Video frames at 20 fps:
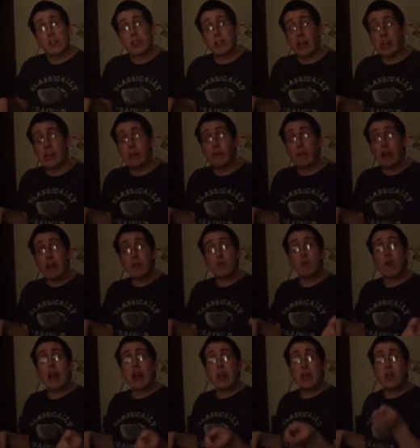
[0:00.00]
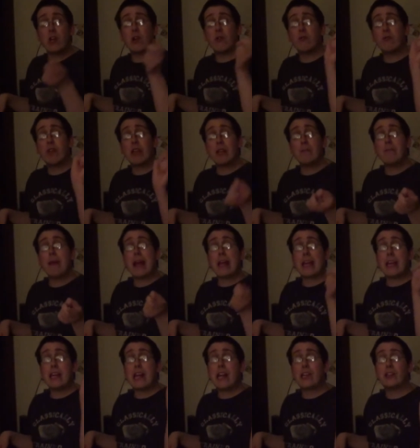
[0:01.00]
the Wind Waker
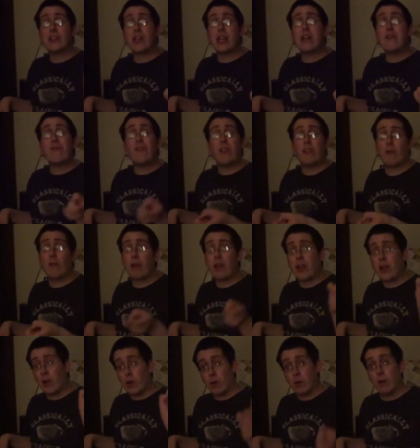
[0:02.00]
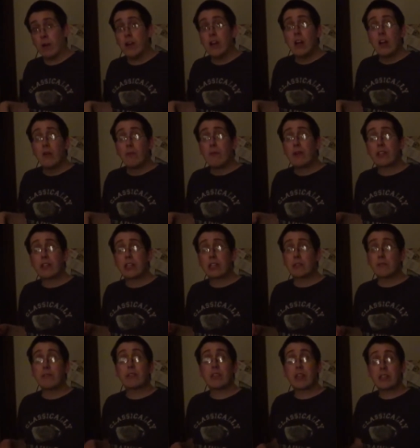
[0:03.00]
remake in HD for the Wii U, which
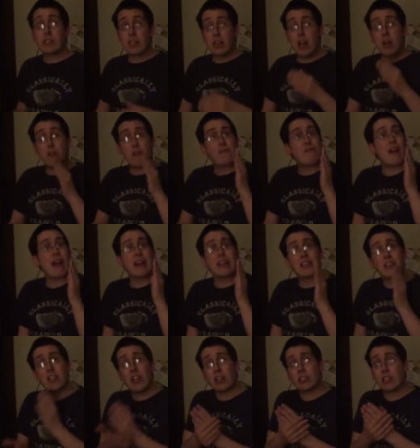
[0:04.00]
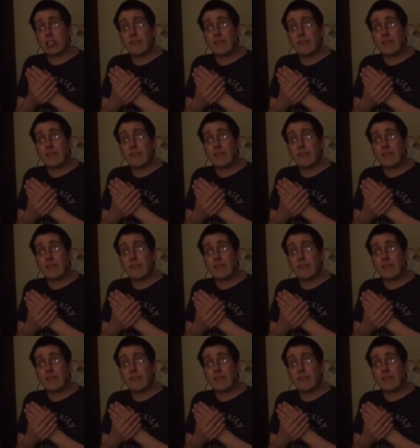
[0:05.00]
is which is another fan looks